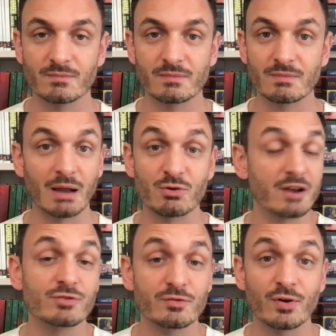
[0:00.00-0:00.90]
I'm
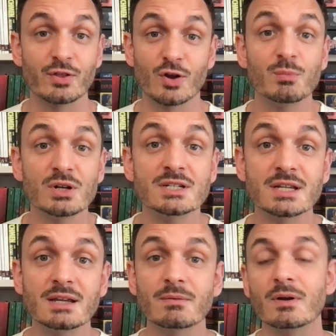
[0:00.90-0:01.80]
grateful for the
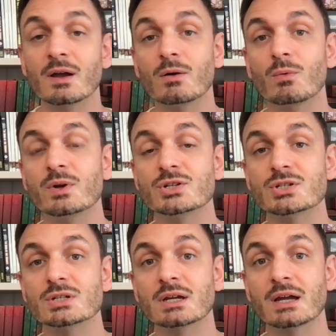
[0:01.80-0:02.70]
community which
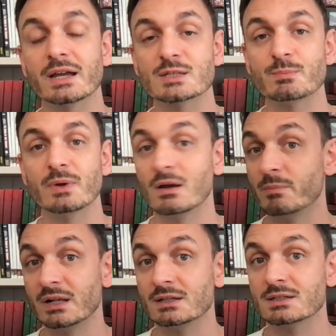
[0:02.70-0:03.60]
has
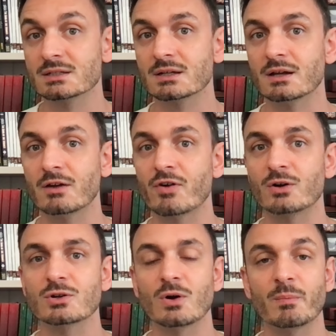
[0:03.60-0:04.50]
built
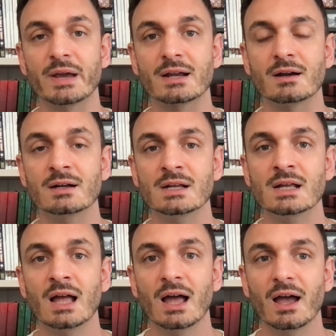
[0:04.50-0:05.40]
around CoaMaker.
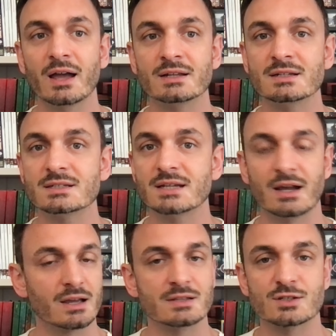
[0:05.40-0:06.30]
And
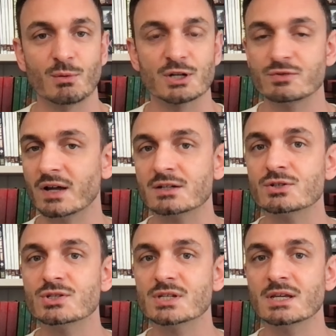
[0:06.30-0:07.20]
yeah, it's so much fun
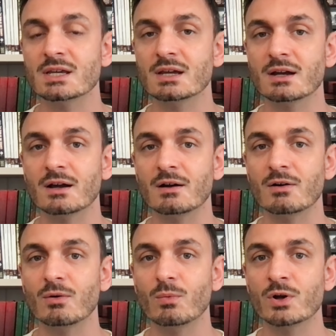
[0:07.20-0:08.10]
to see
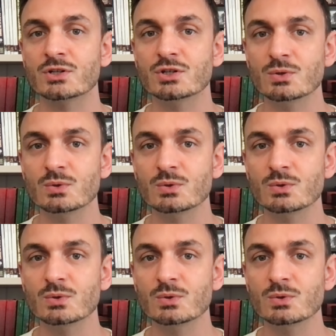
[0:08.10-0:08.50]
what you